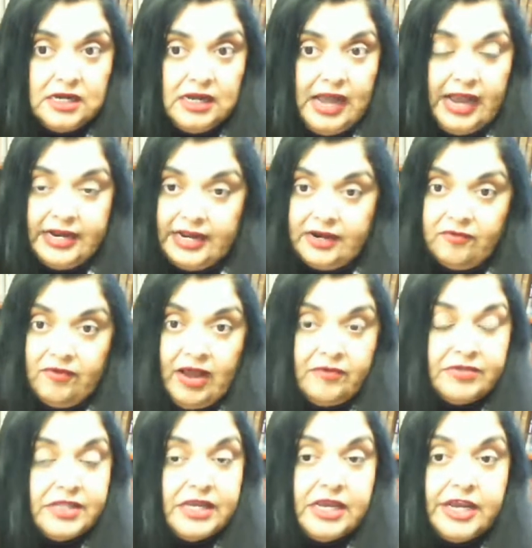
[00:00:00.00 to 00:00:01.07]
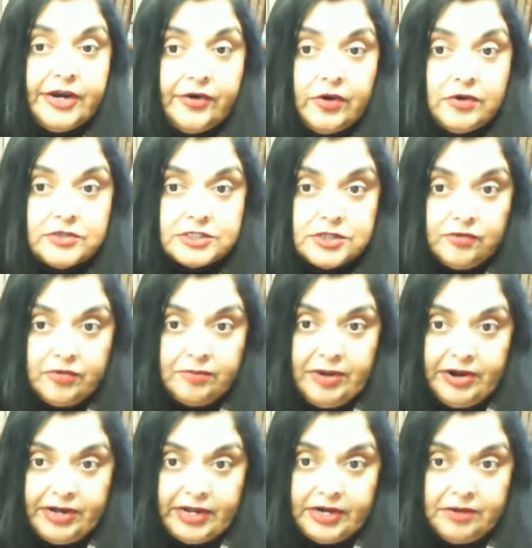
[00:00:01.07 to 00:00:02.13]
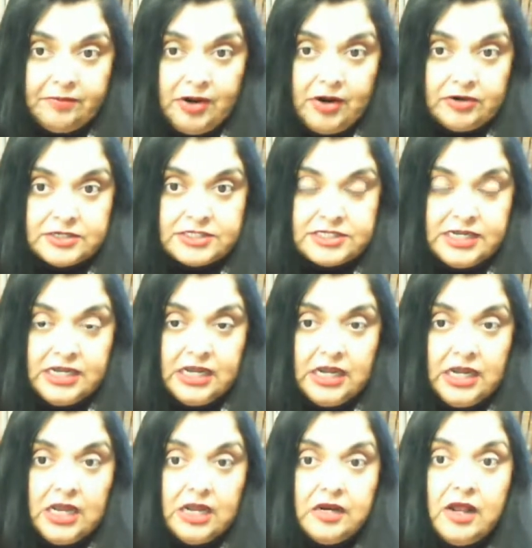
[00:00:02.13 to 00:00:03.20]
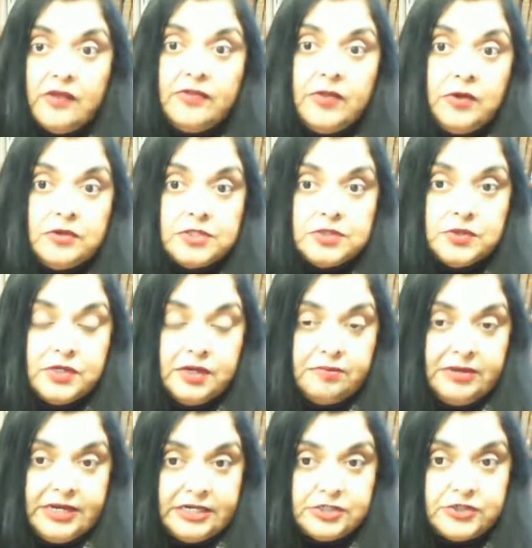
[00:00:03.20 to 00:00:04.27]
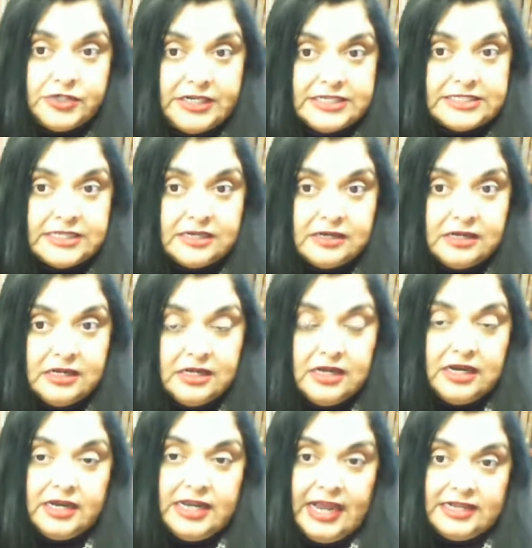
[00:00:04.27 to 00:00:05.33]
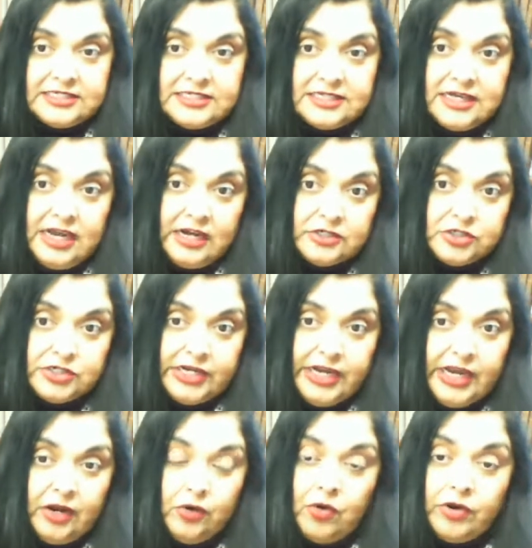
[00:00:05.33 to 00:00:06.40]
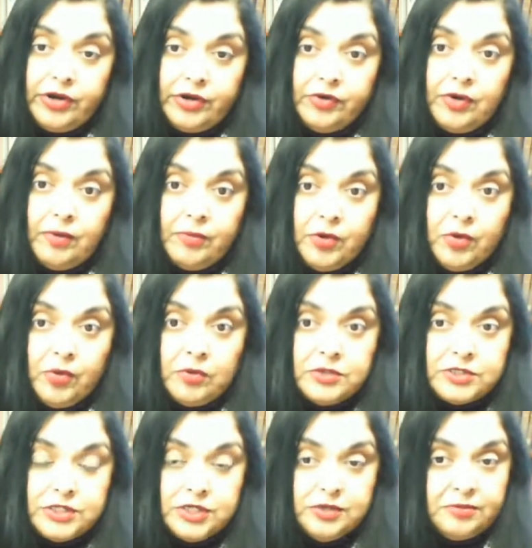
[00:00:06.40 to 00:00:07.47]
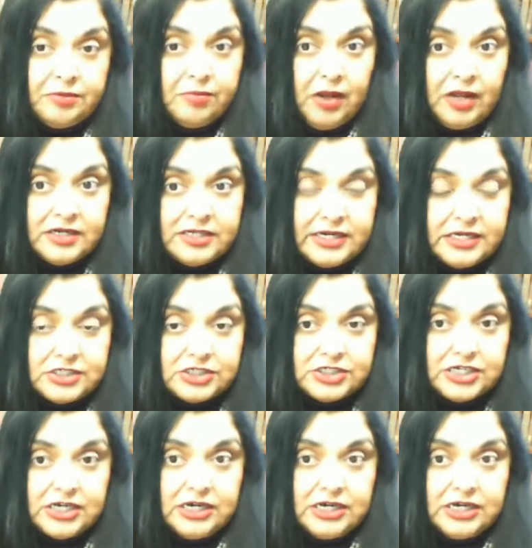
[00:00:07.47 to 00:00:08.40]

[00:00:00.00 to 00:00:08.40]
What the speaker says: Identify with the heroes of American democracy, not those who committed treason against the country in order to uphold human bondage.